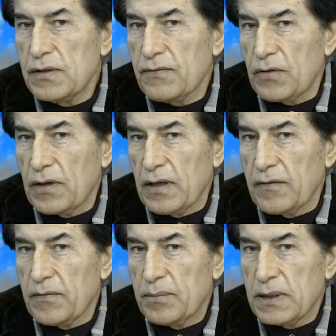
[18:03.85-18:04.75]
for
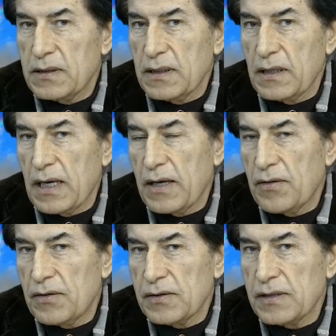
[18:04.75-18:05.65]
love, but in
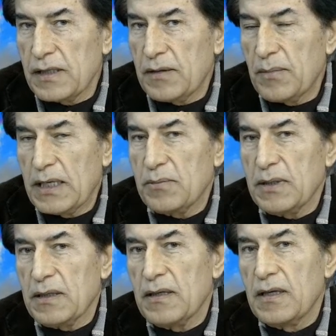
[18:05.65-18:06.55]
others, there might
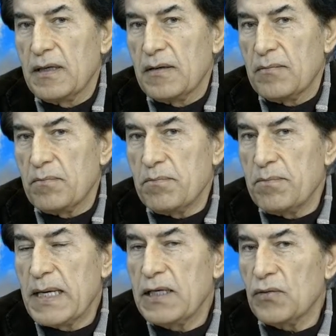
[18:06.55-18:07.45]
be
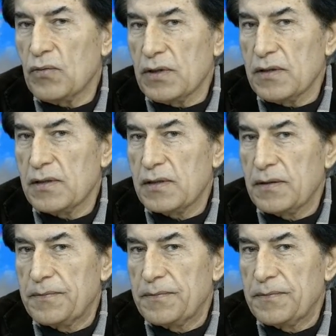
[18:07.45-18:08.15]
many words.